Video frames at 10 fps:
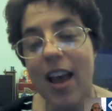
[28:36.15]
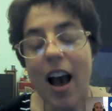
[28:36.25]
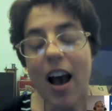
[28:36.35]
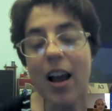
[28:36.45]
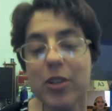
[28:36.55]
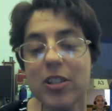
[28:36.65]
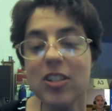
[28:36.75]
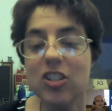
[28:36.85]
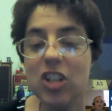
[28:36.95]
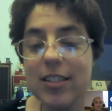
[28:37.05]
I would
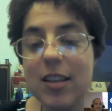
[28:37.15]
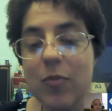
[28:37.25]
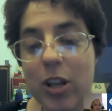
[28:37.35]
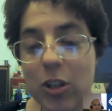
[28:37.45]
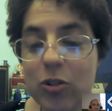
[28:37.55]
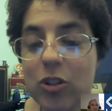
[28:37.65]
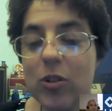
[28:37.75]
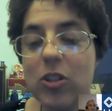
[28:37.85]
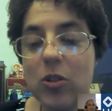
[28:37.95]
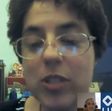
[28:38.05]
suggest that what you do
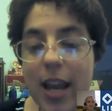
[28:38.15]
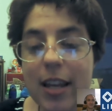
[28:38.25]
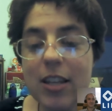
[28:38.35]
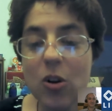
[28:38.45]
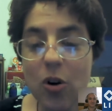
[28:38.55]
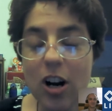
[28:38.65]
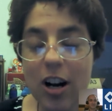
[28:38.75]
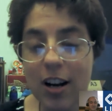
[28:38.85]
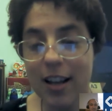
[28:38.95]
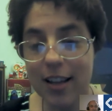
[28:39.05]
is you take
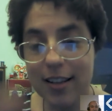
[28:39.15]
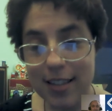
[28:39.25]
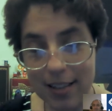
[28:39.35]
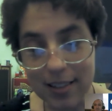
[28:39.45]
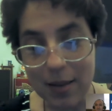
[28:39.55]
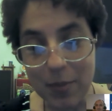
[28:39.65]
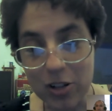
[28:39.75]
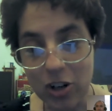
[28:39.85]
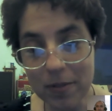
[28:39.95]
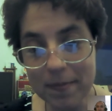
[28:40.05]
your density
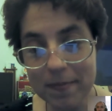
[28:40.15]
measure